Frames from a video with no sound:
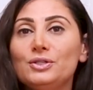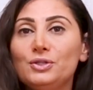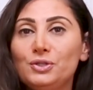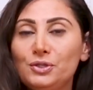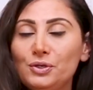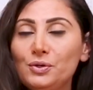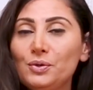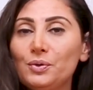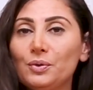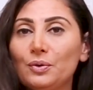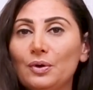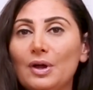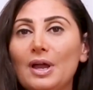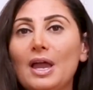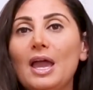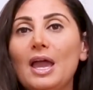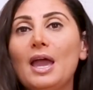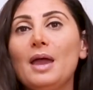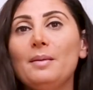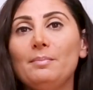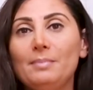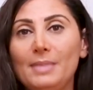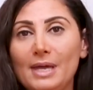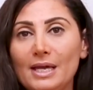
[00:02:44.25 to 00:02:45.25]
2,
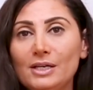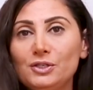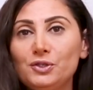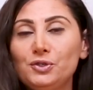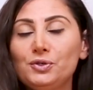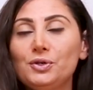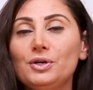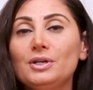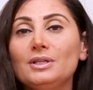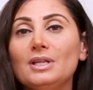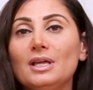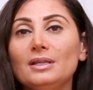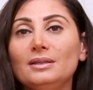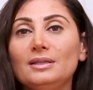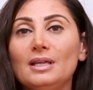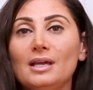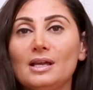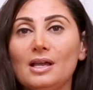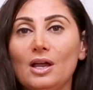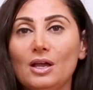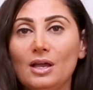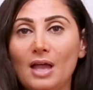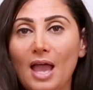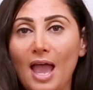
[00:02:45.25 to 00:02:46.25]
make sure that
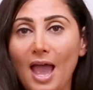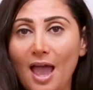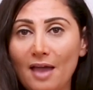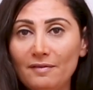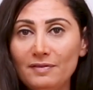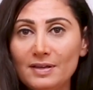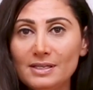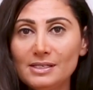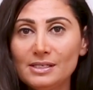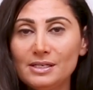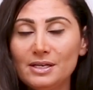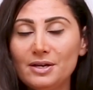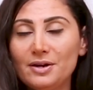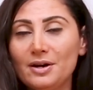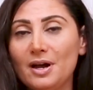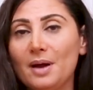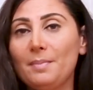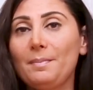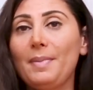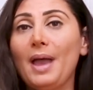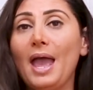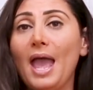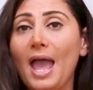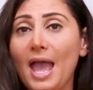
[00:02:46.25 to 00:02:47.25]
the heavy
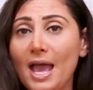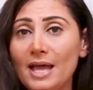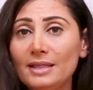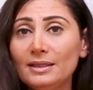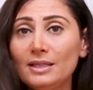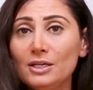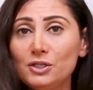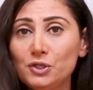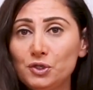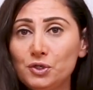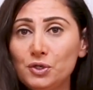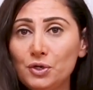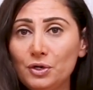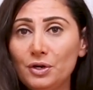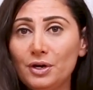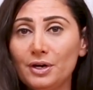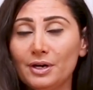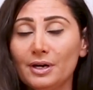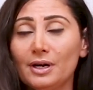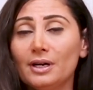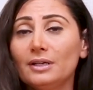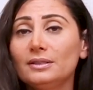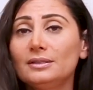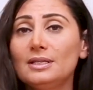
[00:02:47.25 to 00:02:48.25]
syrup and the
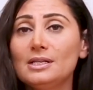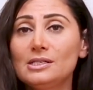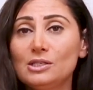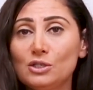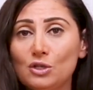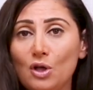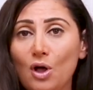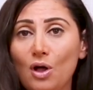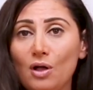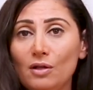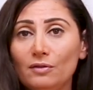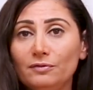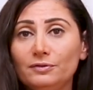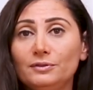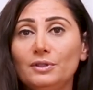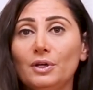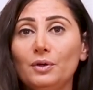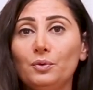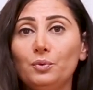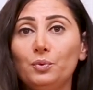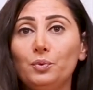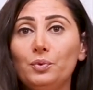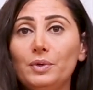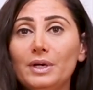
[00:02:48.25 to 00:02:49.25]
sugar dissolved
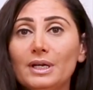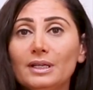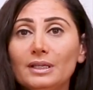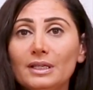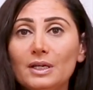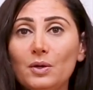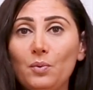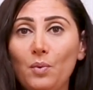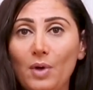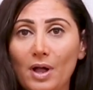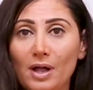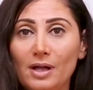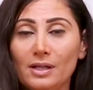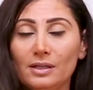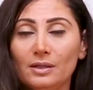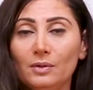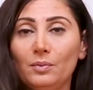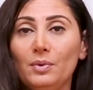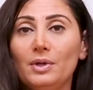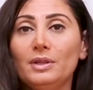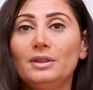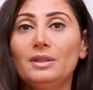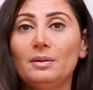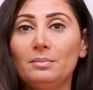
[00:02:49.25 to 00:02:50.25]
really well
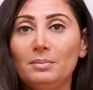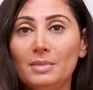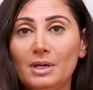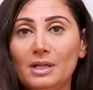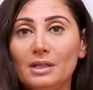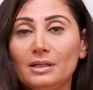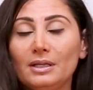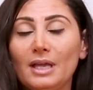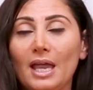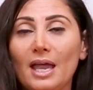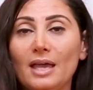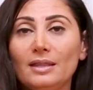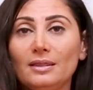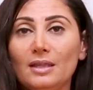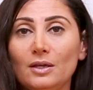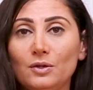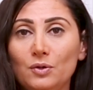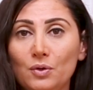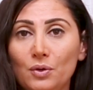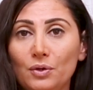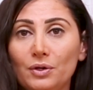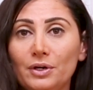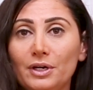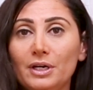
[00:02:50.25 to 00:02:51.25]
with the milk and the
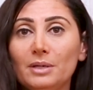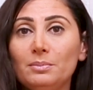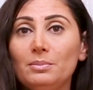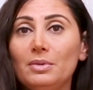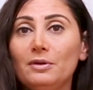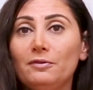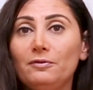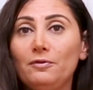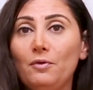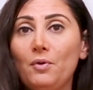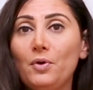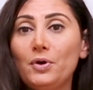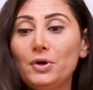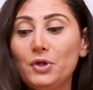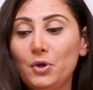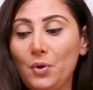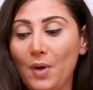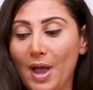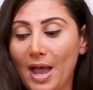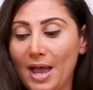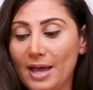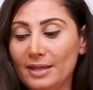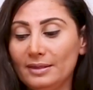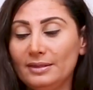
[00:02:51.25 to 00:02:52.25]
yogurt before
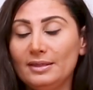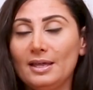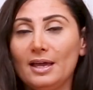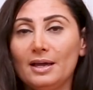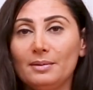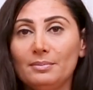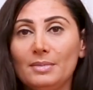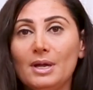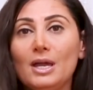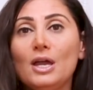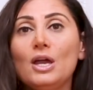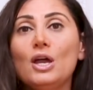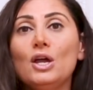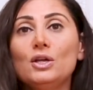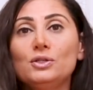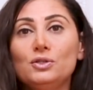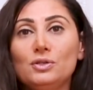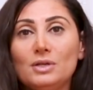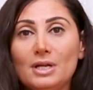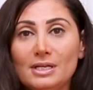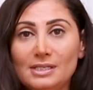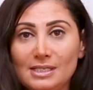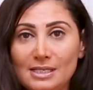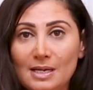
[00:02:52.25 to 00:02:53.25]
you add them
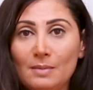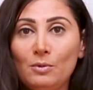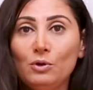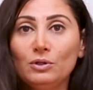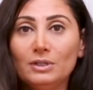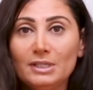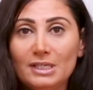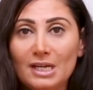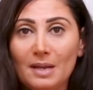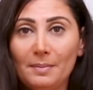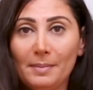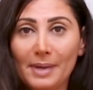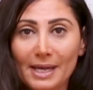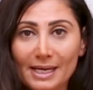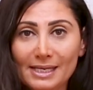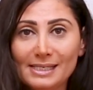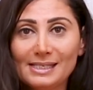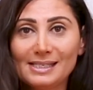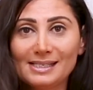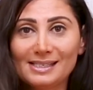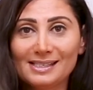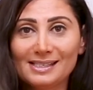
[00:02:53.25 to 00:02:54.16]
to the semolina mix.